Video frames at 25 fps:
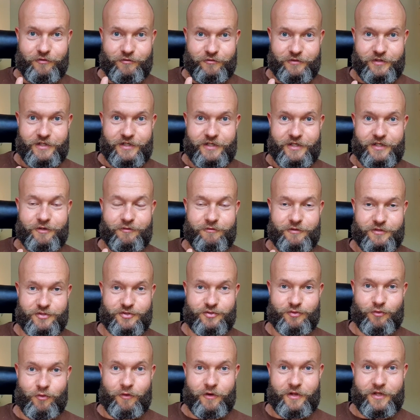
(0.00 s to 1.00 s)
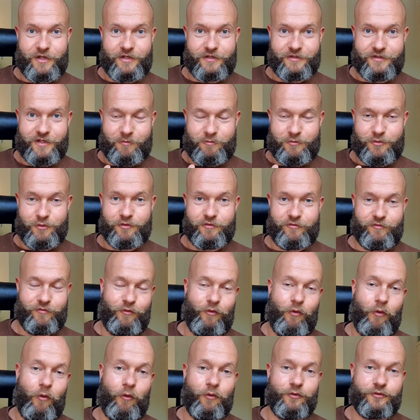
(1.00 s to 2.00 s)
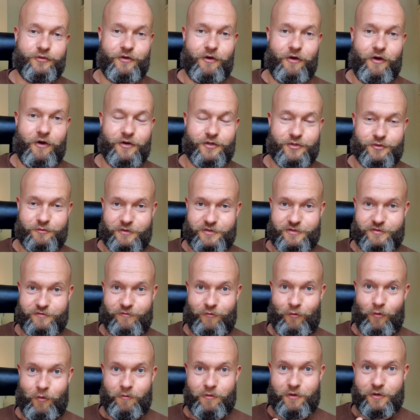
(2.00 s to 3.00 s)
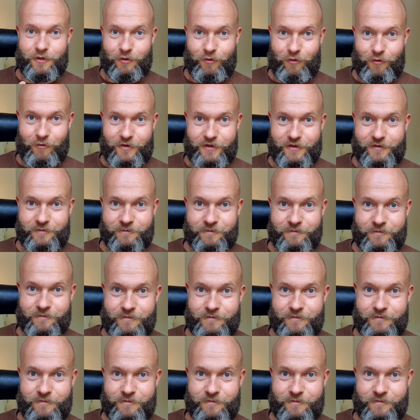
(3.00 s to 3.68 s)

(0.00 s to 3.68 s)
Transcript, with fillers: really restoring that beautiful old car to its former glory.